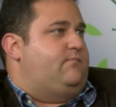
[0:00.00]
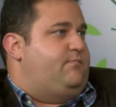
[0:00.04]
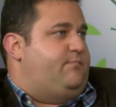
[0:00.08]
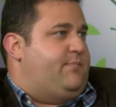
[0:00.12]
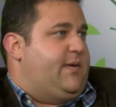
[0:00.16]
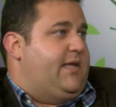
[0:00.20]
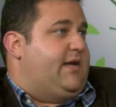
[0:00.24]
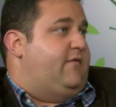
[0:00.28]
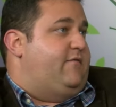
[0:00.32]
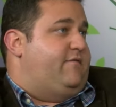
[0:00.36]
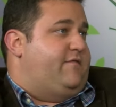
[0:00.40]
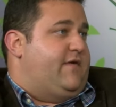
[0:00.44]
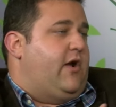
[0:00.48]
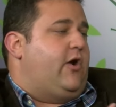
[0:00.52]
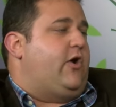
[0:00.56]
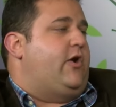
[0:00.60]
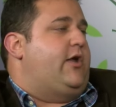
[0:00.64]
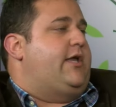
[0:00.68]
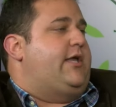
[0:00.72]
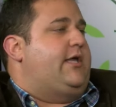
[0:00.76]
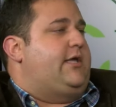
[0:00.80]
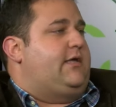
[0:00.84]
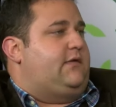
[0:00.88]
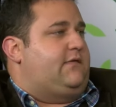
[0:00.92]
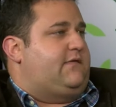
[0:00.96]
been a
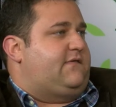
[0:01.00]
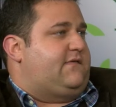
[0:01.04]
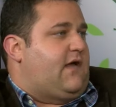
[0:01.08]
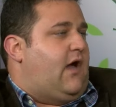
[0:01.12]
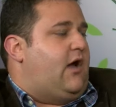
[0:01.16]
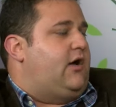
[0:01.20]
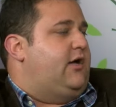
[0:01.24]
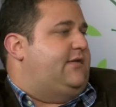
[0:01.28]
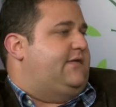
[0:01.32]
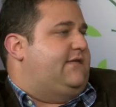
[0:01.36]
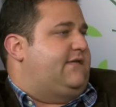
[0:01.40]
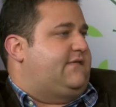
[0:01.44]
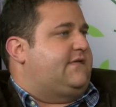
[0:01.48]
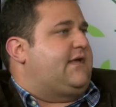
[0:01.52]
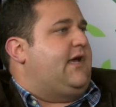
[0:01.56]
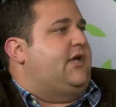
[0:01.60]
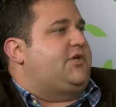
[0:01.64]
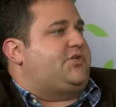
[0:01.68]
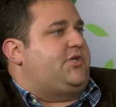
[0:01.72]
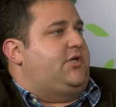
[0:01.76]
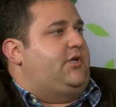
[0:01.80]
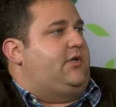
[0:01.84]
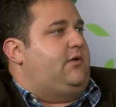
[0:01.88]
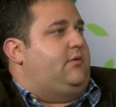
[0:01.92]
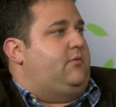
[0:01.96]
very solid
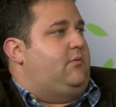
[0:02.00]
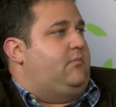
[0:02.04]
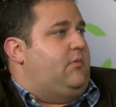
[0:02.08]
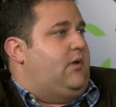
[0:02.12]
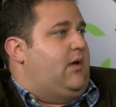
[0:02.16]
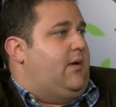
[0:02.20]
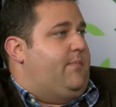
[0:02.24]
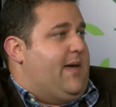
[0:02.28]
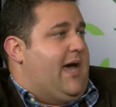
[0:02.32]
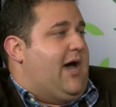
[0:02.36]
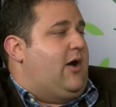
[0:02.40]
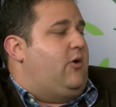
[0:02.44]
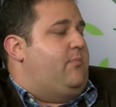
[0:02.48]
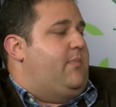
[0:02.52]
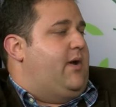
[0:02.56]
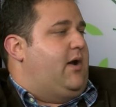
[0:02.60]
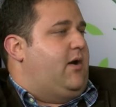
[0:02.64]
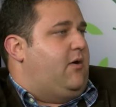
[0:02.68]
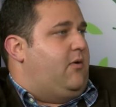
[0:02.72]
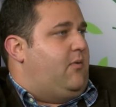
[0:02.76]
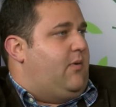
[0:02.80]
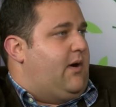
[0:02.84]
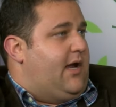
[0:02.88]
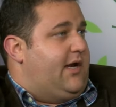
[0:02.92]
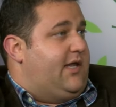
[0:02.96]
discussion about
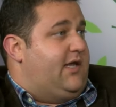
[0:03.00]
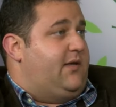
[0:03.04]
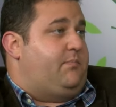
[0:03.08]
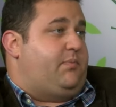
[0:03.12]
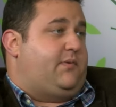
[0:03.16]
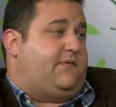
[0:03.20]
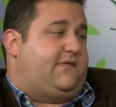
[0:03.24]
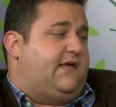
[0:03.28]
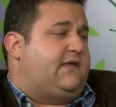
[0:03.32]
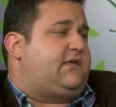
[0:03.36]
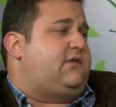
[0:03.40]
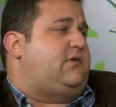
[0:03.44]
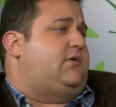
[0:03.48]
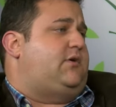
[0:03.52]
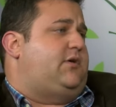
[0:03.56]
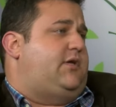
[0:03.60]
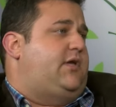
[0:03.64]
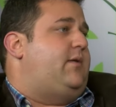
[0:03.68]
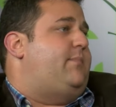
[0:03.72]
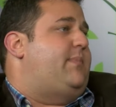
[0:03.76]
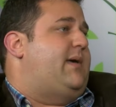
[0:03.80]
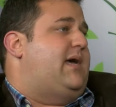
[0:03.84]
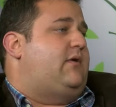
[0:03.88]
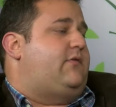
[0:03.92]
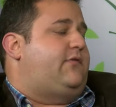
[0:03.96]
marijuana and
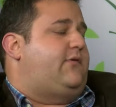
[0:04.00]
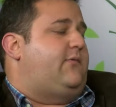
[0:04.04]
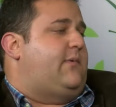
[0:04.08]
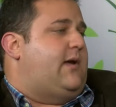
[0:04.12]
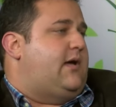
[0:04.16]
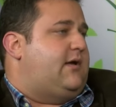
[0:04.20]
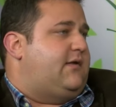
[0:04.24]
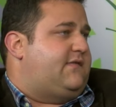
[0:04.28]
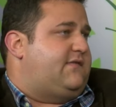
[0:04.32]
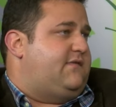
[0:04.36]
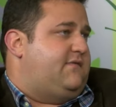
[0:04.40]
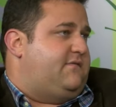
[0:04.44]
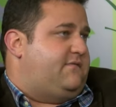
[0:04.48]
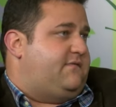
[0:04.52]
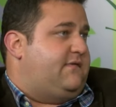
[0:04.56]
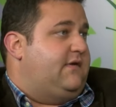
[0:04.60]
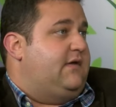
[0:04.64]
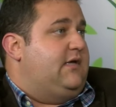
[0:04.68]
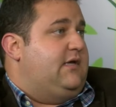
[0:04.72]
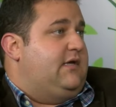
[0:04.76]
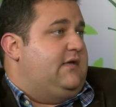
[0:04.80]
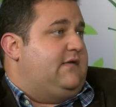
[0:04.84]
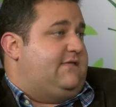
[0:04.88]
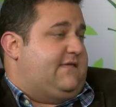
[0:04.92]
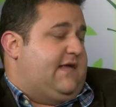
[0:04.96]
particularly about the relative
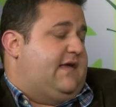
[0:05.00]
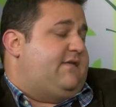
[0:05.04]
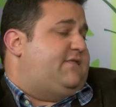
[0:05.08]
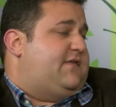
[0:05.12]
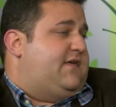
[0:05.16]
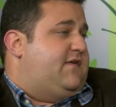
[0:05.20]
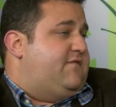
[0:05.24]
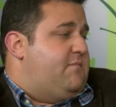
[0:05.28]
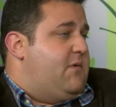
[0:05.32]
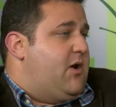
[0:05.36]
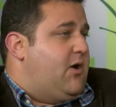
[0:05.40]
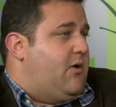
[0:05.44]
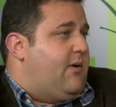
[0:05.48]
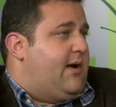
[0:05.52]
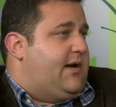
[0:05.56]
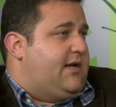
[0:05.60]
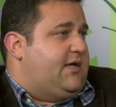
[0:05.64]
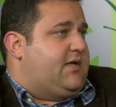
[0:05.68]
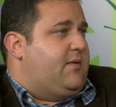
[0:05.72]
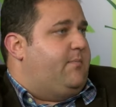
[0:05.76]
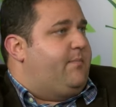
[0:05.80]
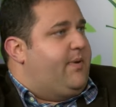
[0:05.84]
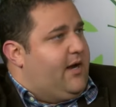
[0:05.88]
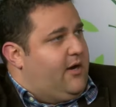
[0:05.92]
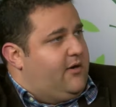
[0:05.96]
safety of
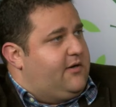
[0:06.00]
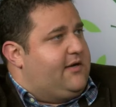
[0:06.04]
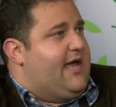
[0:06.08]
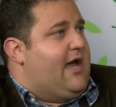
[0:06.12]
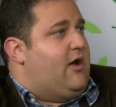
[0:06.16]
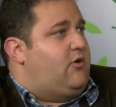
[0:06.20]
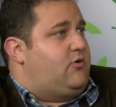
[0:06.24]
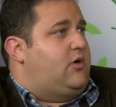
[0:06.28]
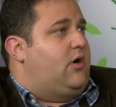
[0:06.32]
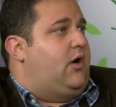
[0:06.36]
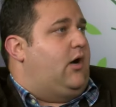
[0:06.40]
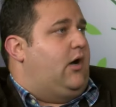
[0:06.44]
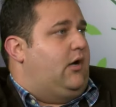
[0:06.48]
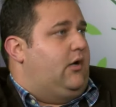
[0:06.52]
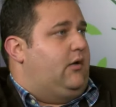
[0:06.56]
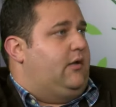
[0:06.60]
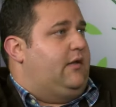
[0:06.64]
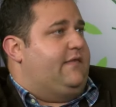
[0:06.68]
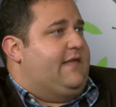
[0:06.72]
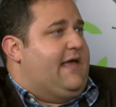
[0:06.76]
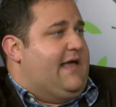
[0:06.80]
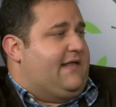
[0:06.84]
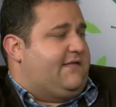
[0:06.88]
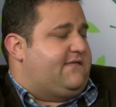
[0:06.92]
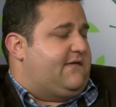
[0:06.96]
marijuana compared to alcohol.
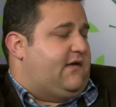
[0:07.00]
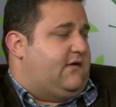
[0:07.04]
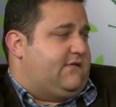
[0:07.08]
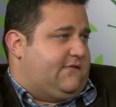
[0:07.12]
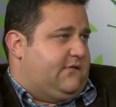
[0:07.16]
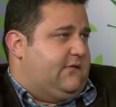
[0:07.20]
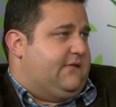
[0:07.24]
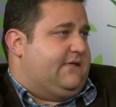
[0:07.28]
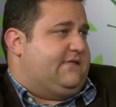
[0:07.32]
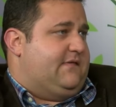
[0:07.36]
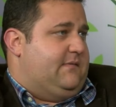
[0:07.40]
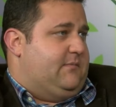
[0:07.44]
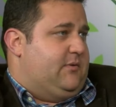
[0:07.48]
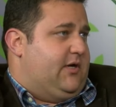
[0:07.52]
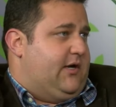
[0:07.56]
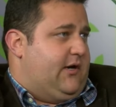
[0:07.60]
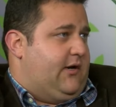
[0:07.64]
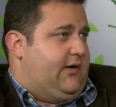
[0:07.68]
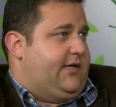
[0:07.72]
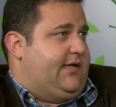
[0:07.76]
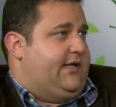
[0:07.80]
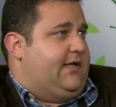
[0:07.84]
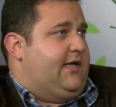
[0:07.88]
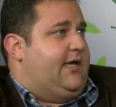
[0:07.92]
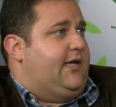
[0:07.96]
And that's also a
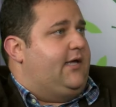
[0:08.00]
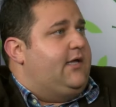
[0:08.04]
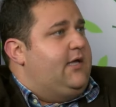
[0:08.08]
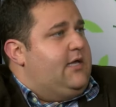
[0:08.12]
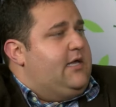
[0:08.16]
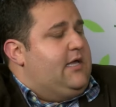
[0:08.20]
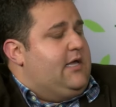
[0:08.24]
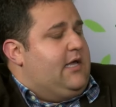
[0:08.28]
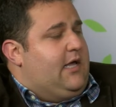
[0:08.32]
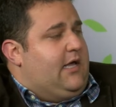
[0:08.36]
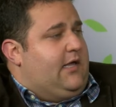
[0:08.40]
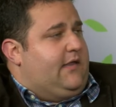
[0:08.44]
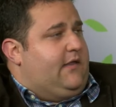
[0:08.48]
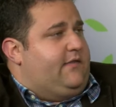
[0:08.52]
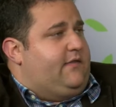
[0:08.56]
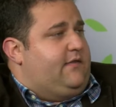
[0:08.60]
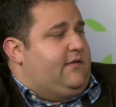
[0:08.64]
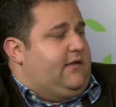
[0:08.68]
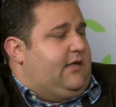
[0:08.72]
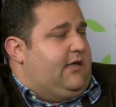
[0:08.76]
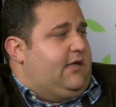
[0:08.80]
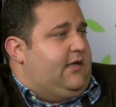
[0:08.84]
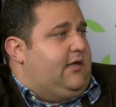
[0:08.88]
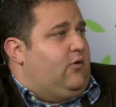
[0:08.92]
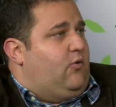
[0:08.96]
similarity. Uh, uh,
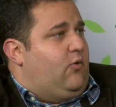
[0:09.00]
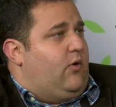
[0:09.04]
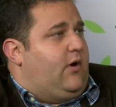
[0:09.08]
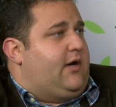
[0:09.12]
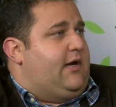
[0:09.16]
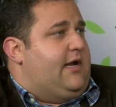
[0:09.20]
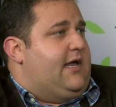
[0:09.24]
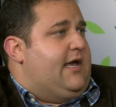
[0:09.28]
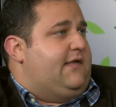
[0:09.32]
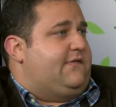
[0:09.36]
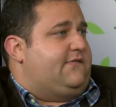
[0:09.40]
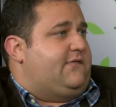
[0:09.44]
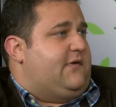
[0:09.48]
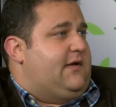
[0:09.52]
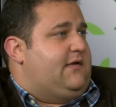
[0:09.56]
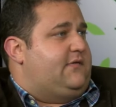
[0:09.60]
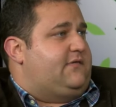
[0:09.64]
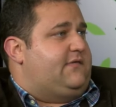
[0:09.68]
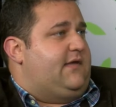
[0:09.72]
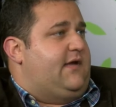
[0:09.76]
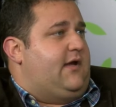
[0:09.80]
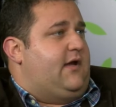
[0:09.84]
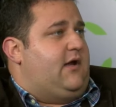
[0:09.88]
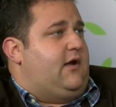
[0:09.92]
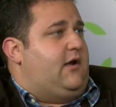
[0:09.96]
the organizer
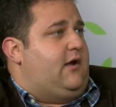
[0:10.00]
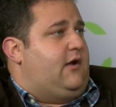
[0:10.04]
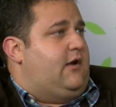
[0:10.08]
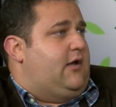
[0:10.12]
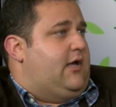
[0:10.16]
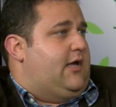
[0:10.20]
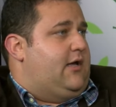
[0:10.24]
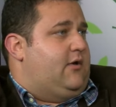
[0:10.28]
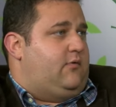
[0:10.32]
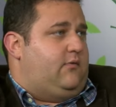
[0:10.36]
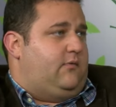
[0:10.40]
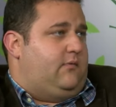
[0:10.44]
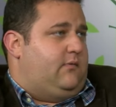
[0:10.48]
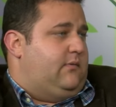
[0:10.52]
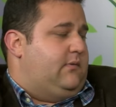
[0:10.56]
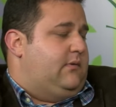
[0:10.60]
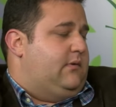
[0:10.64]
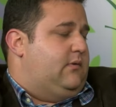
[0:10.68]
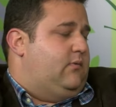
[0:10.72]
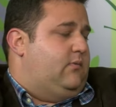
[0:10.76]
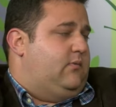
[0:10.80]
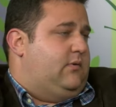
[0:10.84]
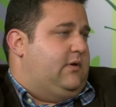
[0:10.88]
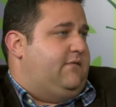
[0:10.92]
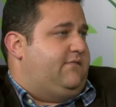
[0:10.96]
out there uh, who,
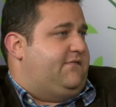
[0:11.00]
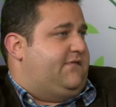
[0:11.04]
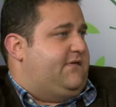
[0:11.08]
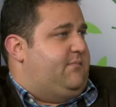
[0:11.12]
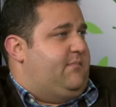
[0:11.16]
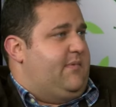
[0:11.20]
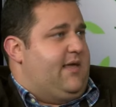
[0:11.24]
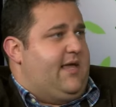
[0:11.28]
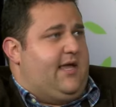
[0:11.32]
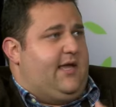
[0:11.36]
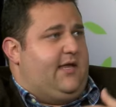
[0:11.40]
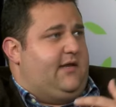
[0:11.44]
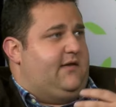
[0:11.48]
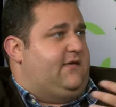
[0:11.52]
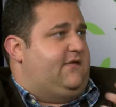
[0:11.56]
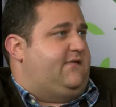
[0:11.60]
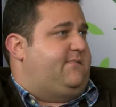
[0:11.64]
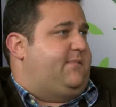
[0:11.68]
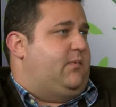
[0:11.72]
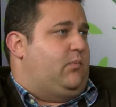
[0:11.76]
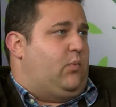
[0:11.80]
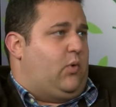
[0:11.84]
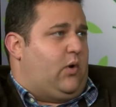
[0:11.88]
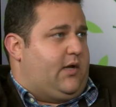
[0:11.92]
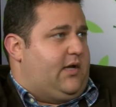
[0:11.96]
who lives in Maine has
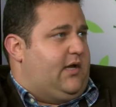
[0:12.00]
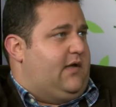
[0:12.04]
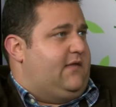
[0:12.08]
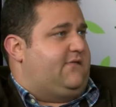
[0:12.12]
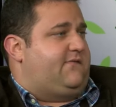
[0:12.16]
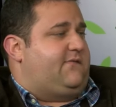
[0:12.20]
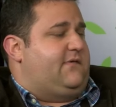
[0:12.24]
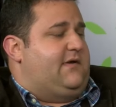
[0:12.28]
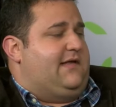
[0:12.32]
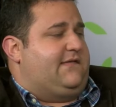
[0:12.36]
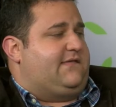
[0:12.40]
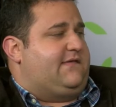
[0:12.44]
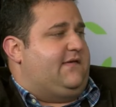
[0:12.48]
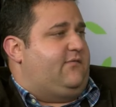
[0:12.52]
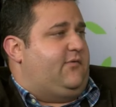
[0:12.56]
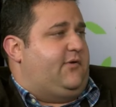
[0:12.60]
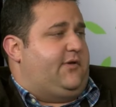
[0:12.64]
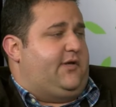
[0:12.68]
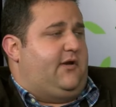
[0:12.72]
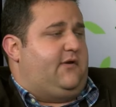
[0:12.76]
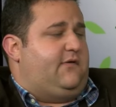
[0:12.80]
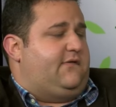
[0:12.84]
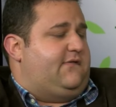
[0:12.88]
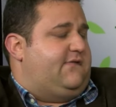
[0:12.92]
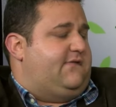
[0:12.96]
been working on this for the last several
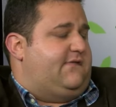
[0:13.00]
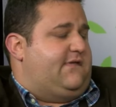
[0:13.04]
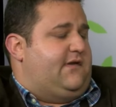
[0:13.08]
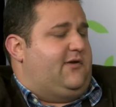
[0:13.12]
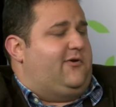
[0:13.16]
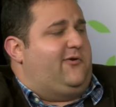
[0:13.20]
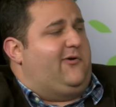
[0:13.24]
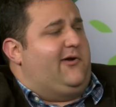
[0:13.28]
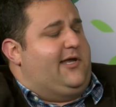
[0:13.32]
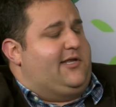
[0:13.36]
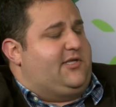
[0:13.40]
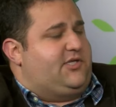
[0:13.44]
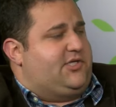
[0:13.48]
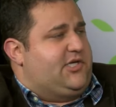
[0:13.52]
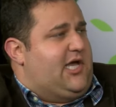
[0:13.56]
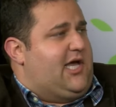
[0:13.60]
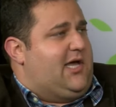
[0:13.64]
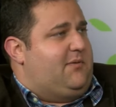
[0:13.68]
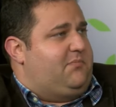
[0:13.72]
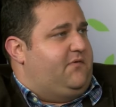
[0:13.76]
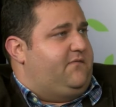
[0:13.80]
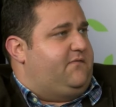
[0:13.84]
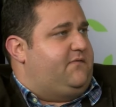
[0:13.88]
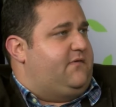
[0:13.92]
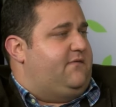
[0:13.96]
years has done a great
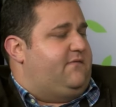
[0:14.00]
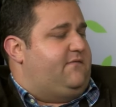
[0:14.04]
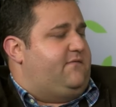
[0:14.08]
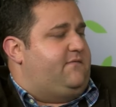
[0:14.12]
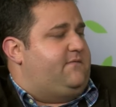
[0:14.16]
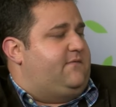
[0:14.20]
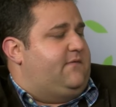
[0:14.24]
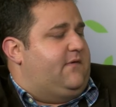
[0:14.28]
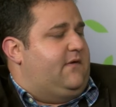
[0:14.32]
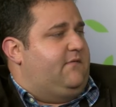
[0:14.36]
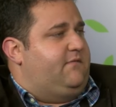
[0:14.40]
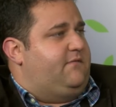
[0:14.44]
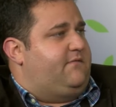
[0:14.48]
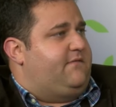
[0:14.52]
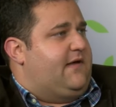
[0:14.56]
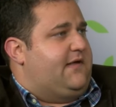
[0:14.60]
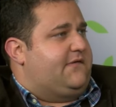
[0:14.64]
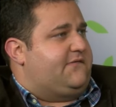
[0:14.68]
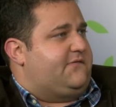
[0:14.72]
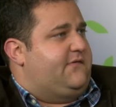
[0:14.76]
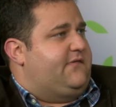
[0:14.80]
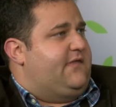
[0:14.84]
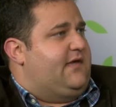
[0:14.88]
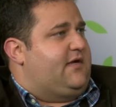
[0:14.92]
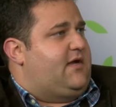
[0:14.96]
job of, of, of
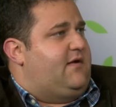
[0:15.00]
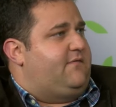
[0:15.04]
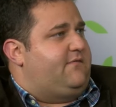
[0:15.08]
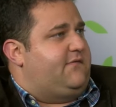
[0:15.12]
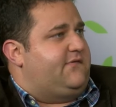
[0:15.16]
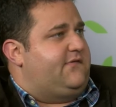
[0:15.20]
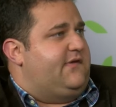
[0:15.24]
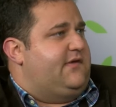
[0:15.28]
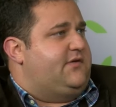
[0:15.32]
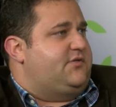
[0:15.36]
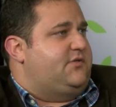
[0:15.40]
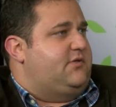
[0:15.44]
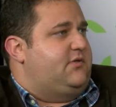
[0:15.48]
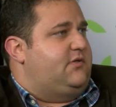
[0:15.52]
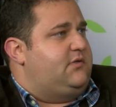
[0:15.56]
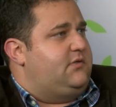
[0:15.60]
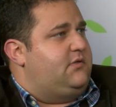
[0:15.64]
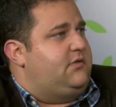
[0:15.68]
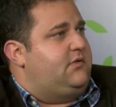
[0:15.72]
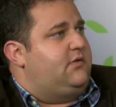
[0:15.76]
fostering that conversation.